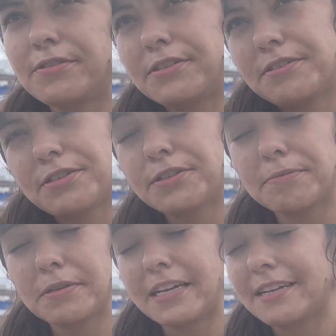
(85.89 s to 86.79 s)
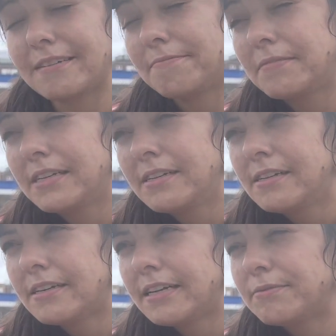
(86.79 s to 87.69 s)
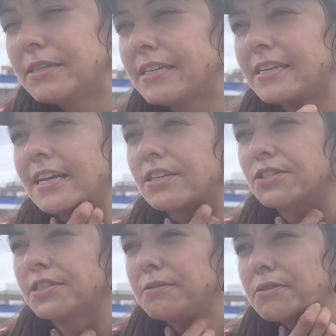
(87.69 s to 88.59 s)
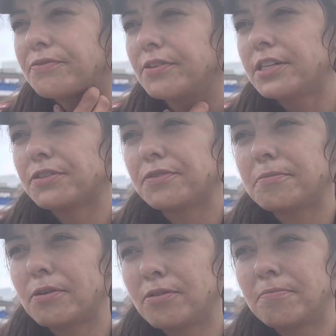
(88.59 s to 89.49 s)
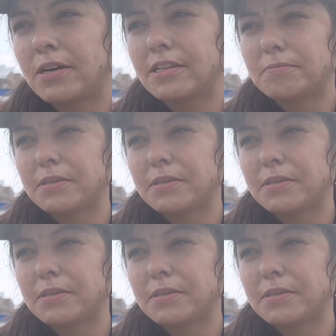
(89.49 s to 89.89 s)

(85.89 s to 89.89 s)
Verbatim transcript: It took him like we didn't actually, we were friends for about a month,